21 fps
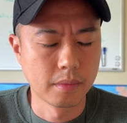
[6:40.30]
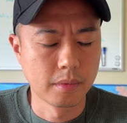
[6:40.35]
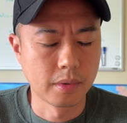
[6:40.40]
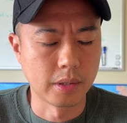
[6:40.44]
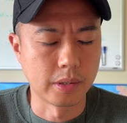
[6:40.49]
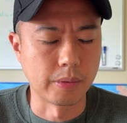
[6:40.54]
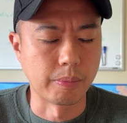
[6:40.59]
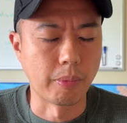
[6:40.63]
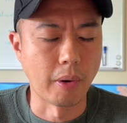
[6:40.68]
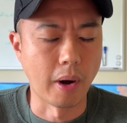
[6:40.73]

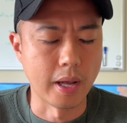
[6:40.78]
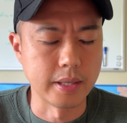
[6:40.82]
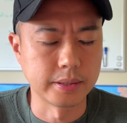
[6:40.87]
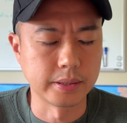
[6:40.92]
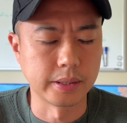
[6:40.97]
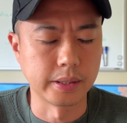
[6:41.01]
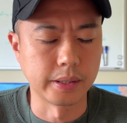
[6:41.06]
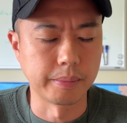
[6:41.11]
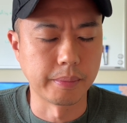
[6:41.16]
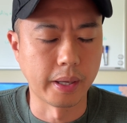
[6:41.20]

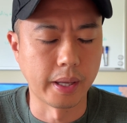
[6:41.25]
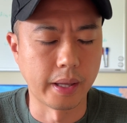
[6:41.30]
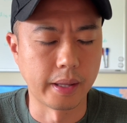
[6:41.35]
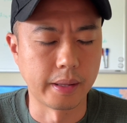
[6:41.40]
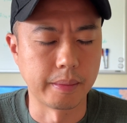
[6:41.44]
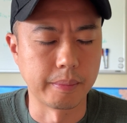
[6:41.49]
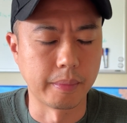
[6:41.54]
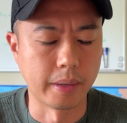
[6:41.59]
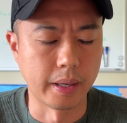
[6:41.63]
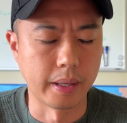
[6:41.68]
Surprisingly,
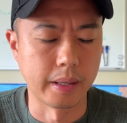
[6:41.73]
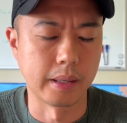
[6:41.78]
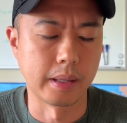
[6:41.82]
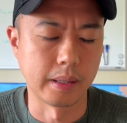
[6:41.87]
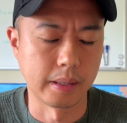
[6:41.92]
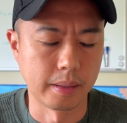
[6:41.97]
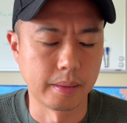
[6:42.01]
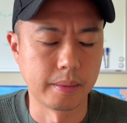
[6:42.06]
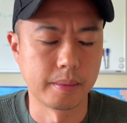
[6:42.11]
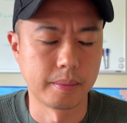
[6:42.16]
my
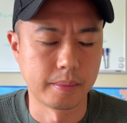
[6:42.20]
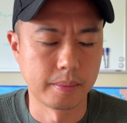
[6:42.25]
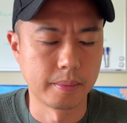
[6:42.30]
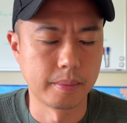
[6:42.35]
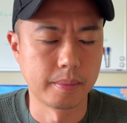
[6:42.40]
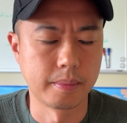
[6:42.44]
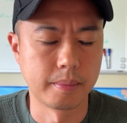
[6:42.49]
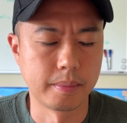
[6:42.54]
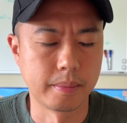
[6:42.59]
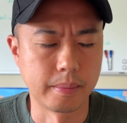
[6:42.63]

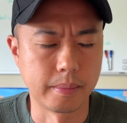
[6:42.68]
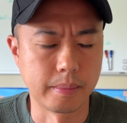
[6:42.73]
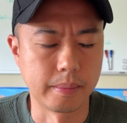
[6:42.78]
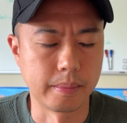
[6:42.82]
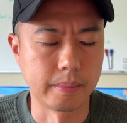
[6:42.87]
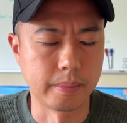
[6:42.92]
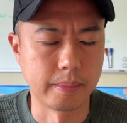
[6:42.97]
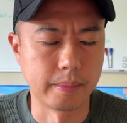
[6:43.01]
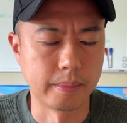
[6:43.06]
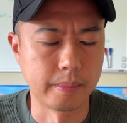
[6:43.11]

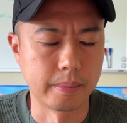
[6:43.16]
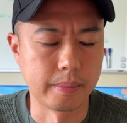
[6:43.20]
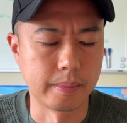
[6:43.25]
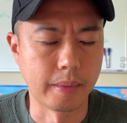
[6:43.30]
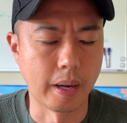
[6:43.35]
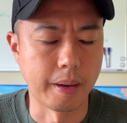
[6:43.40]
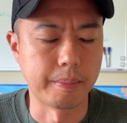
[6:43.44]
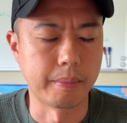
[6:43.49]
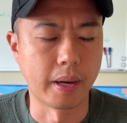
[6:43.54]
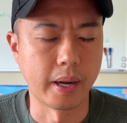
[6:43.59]

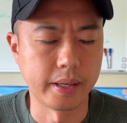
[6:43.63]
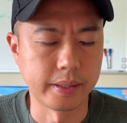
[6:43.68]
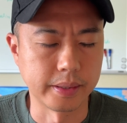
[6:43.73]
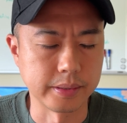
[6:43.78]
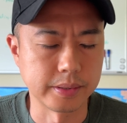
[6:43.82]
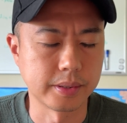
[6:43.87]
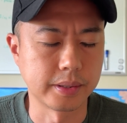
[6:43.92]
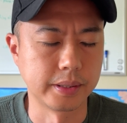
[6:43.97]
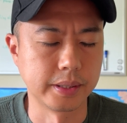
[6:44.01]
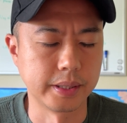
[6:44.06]
mind
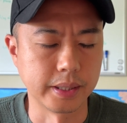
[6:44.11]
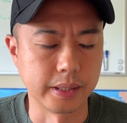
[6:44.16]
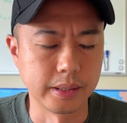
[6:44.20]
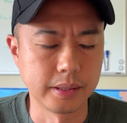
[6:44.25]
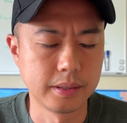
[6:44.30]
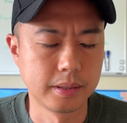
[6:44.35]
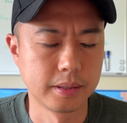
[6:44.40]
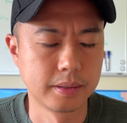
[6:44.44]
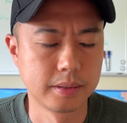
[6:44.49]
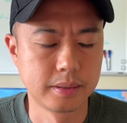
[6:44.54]
is
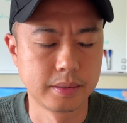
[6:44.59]
clear.